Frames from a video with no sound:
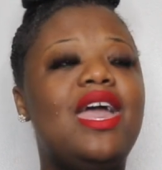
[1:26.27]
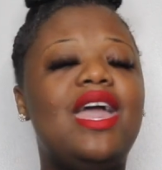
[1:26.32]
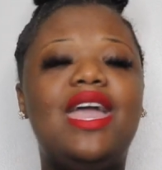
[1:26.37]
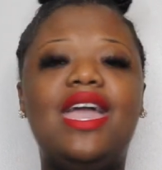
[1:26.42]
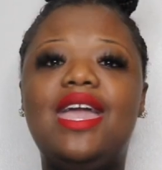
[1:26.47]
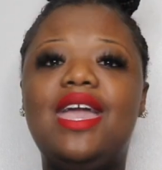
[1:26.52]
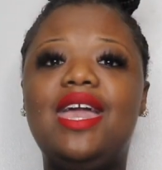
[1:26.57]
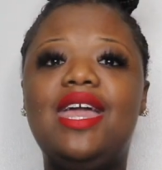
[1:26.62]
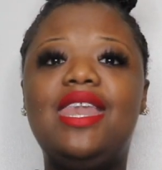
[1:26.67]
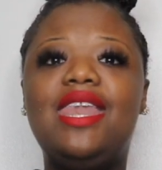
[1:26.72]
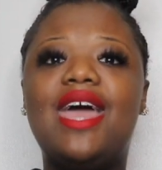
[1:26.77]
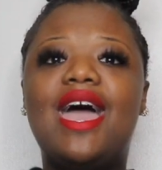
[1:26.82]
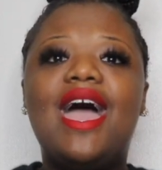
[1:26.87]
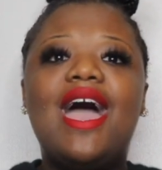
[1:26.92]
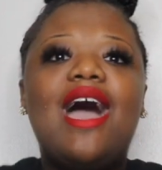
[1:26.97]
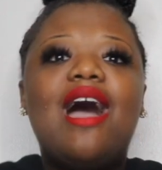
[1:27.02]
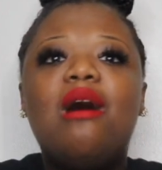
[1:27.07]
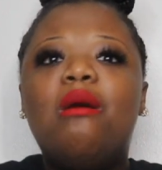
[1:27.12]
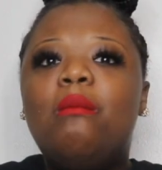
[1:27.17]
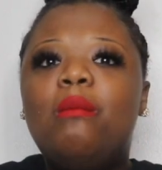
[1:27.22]
and
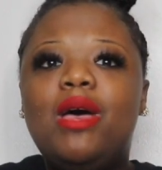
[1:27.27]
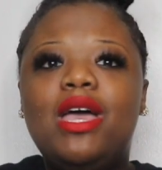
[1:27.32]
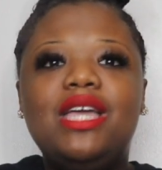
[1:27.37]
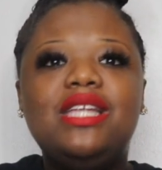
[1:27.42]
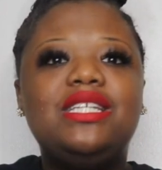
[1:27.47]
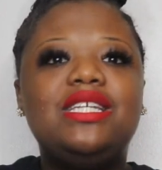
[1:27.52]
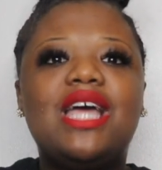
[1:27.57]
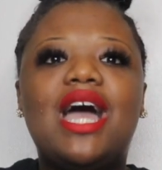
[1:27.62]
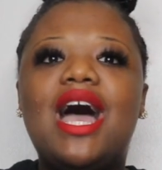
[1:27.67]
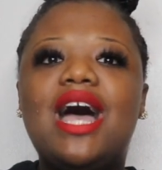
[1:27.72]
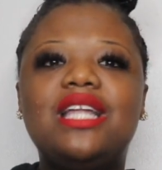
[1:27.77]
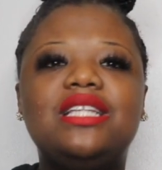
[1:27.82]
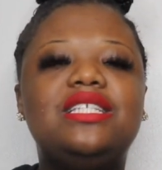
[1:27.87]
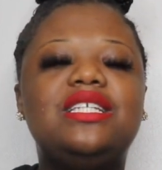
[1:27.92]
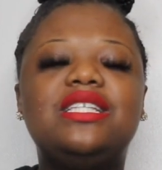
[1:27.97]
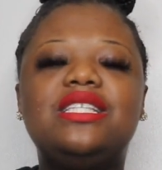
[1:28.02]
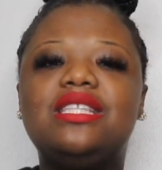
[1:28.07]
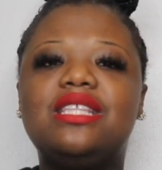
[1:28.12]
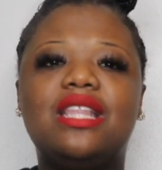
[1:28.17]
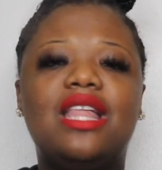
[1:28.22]
how much I
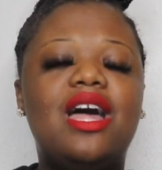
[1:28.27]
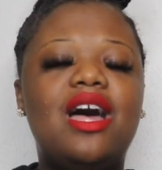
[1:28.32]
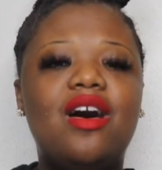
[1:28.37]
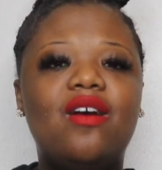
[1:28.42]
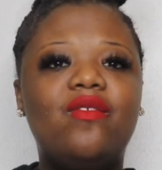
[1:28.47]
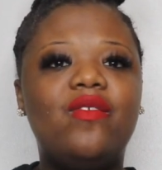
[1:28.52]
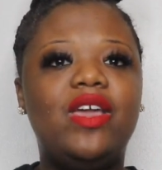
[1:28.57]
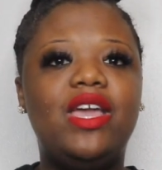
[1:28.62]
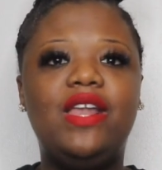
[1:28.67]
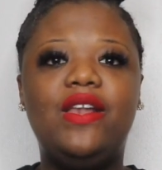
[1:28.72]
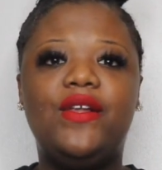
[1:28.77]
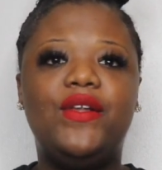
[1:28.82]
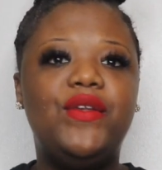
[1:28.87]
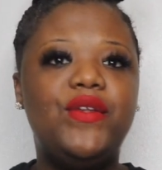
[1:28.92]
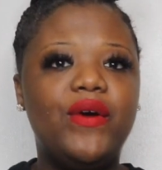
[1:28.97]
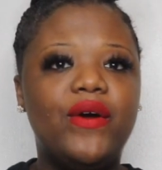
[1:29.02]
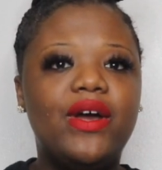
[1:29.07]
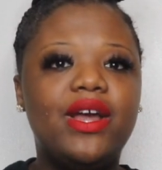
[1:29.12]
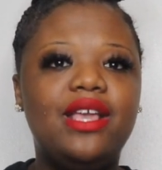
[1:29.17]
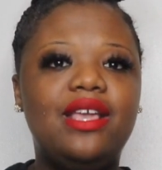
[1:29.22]
just love and
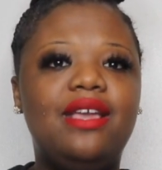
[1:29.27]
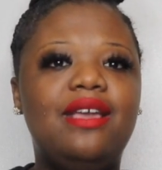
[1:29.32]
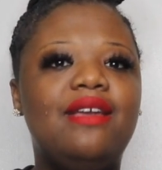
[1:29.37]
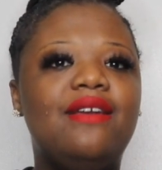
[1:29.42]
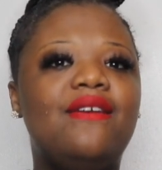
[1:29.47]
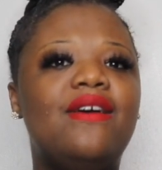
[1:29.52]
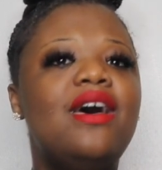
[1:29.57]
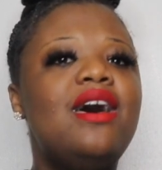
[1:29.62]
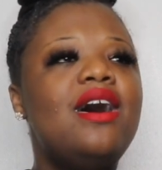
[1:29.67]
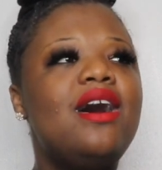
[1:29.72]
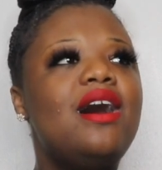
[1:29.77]
adore you.